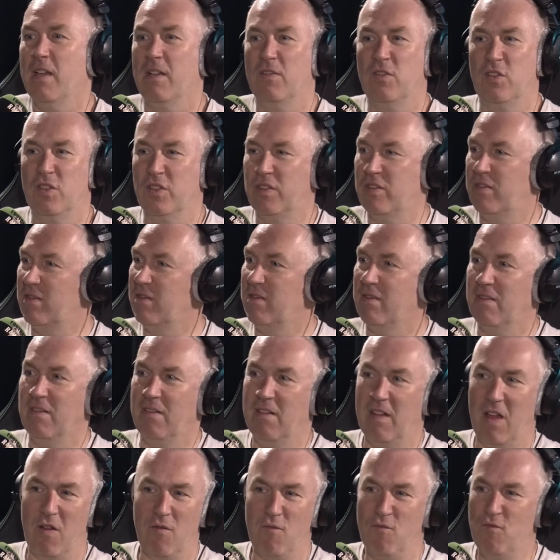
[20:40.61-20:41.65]
Just...
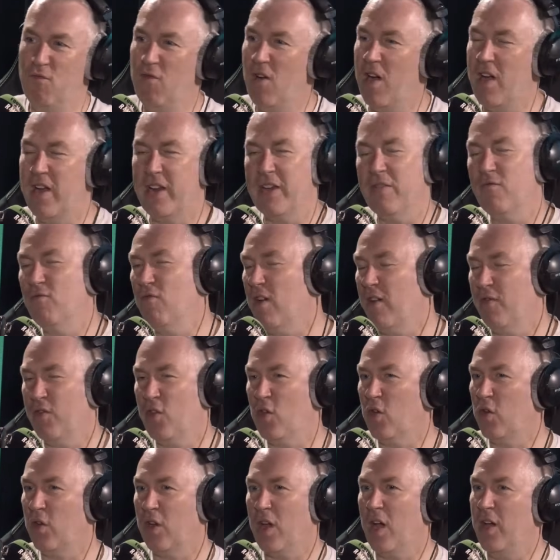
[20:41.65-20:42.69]
riding
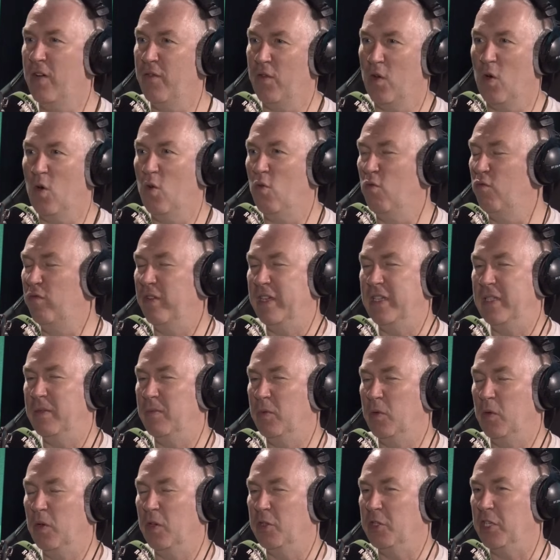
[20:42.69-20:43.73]
roughshod over all
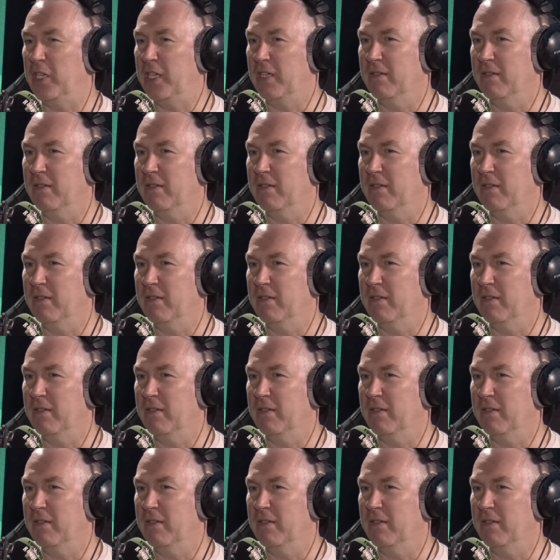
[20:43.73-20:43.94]
reasonable logic.